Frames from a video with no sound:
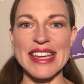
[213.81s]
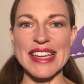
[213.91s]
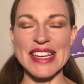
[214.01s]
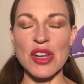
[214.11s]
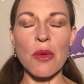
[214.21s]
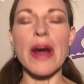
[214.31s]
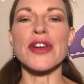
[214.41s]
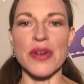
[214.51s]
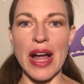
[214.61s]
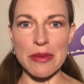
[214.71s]
No
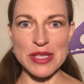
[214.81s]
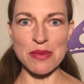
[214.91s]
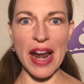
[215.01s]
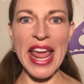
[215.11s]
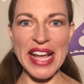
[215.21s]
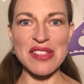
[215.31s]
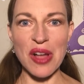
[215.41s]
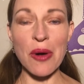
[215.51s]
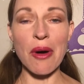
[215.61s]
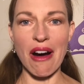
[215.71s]
wonder I was running
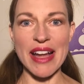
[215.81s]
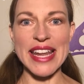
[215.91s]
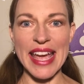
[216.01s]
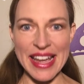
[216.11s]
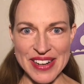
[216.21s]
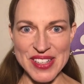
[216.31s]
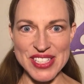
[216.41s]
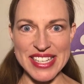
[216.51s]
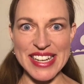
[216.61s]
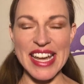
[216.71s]
low on
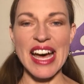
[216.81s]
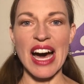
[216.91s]
energy.